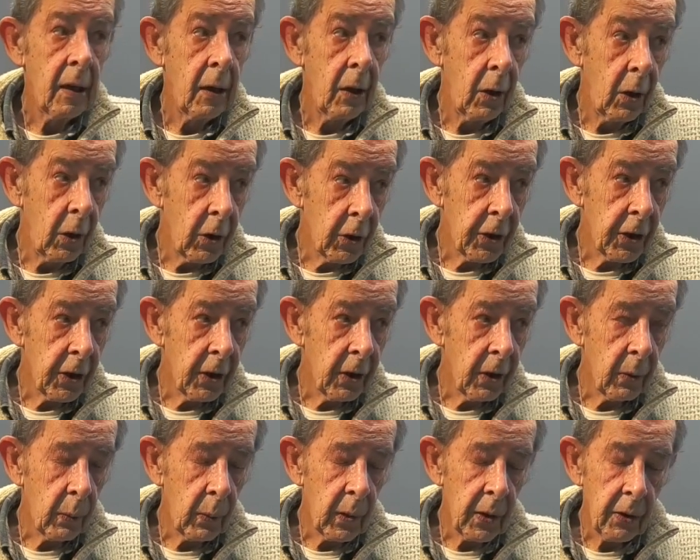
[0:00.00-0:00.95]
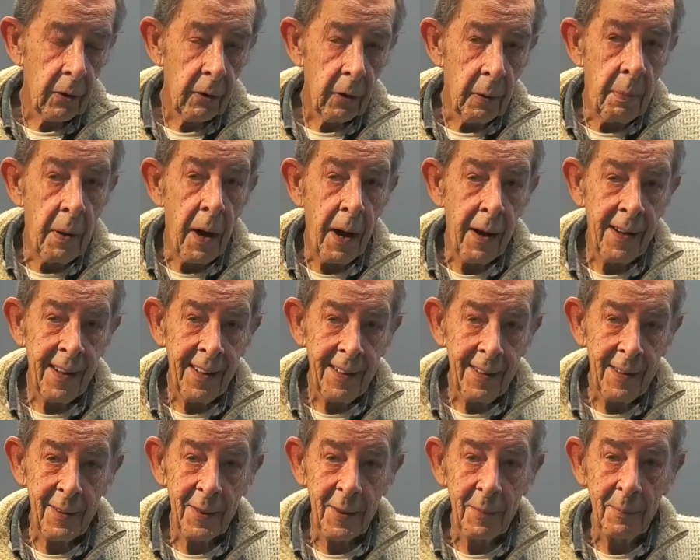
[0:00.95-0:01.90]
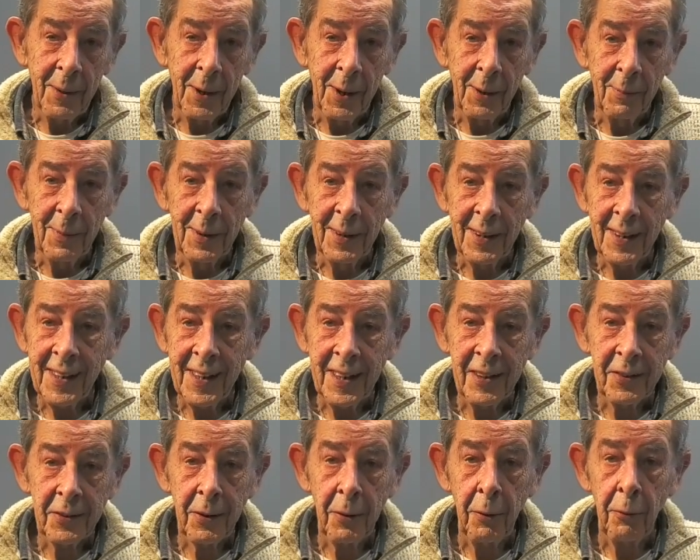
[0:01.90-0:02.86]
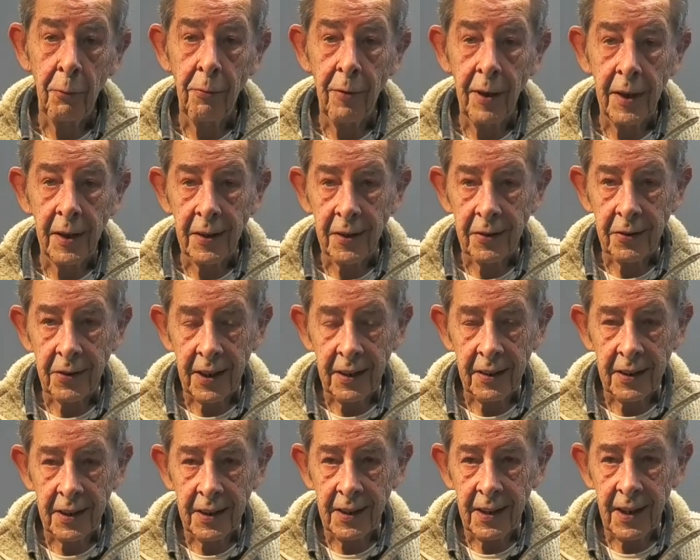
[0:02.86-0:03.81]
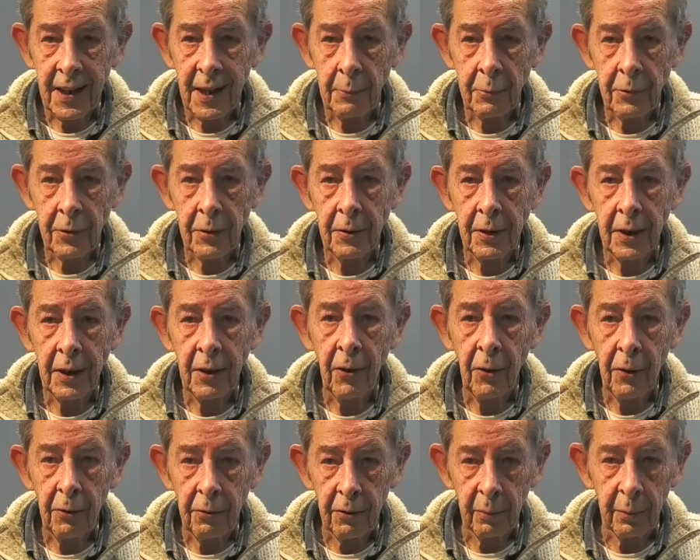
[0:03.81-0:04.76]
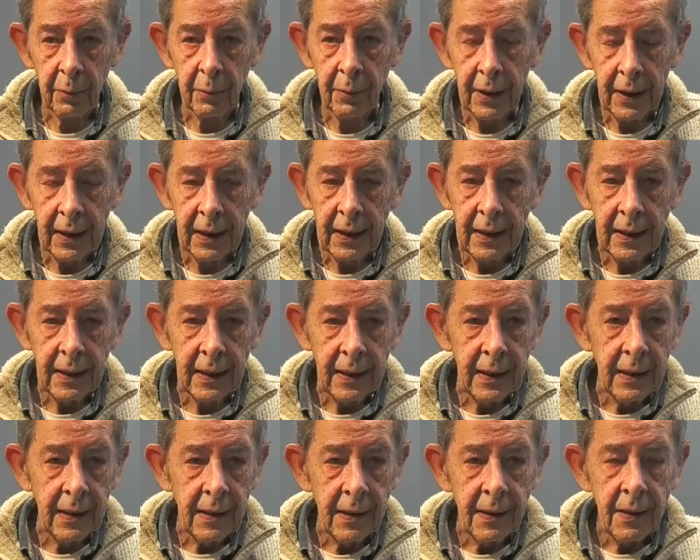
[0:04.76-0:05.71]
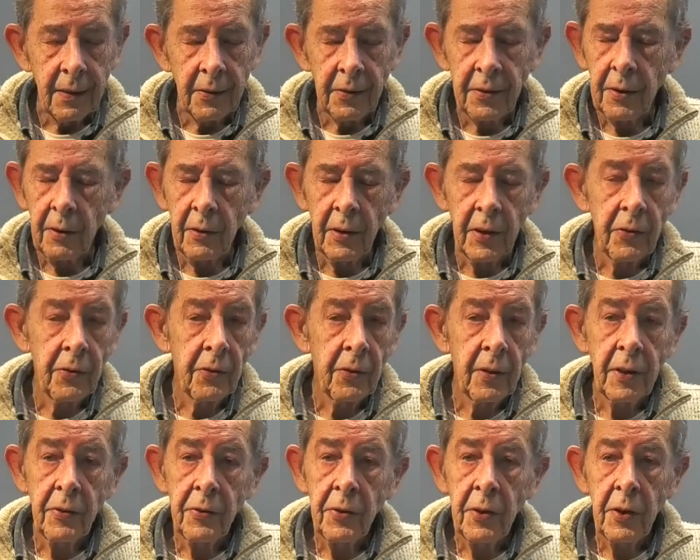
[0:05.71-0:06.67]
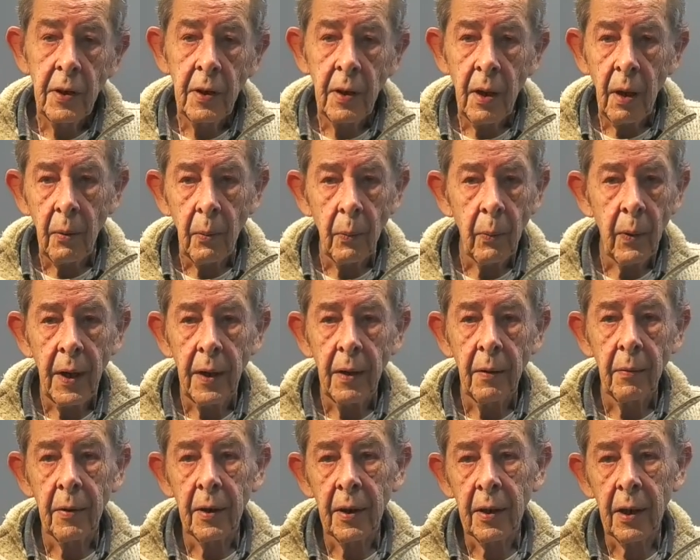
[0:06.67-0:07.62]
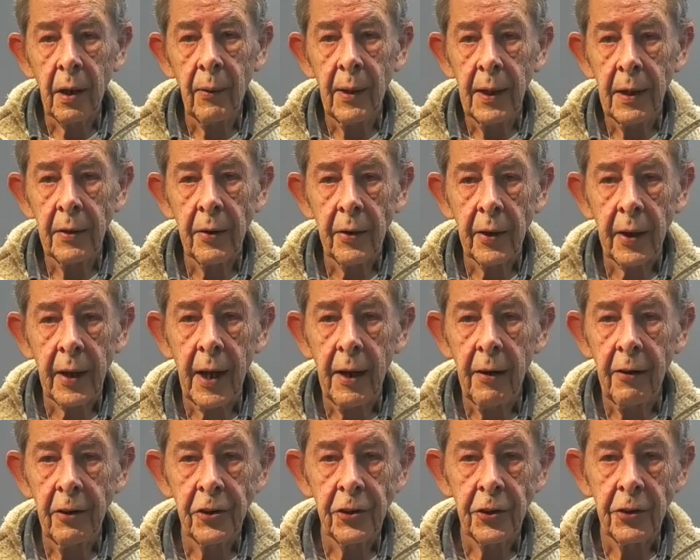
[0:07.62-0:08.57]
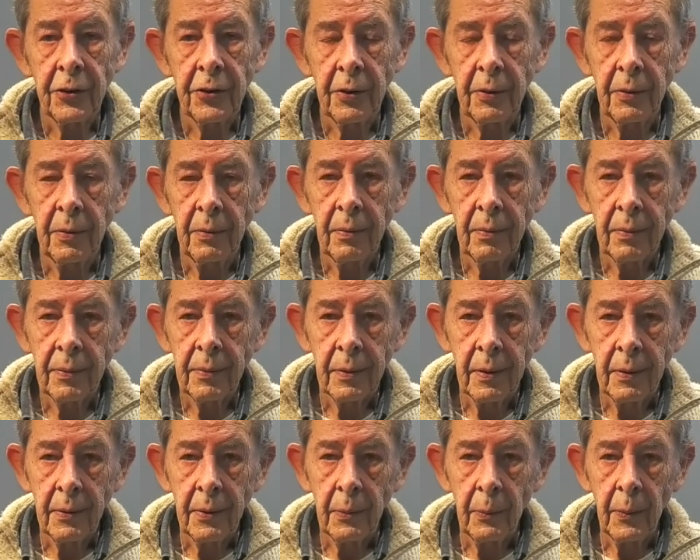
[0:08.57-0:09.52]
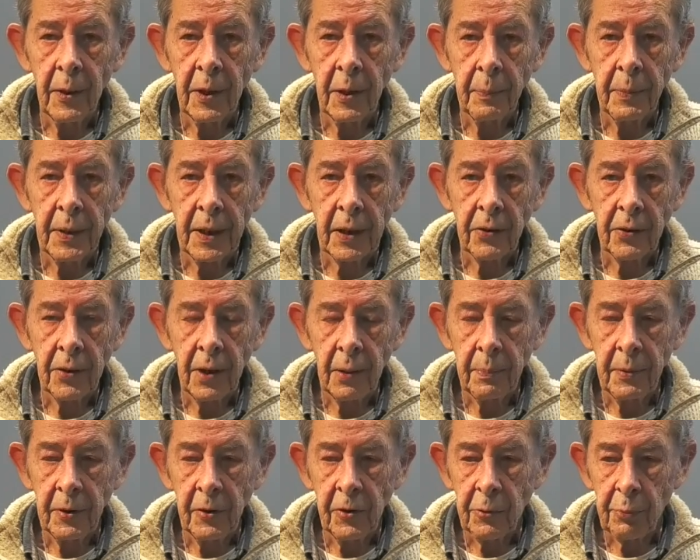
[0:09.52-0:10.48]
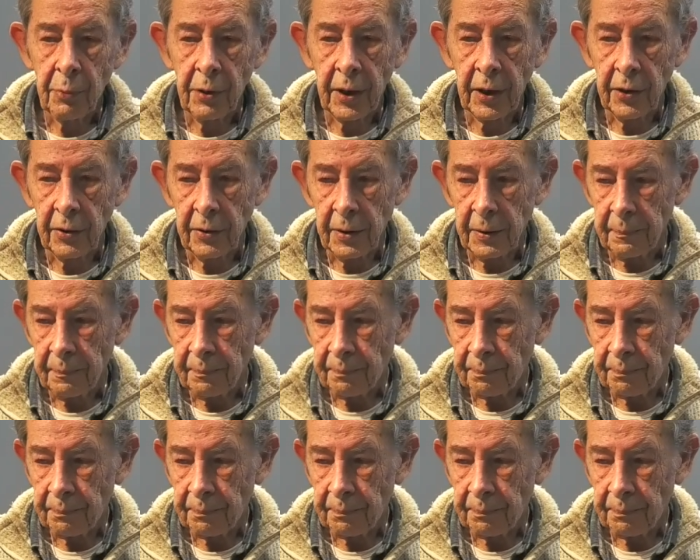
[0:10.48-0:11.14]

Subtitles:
Looking at the weather at the moment, it's horrendous out there, absolutely horrible. So there's no way I'm going to go out into the garage until the weather picks up in the springtime.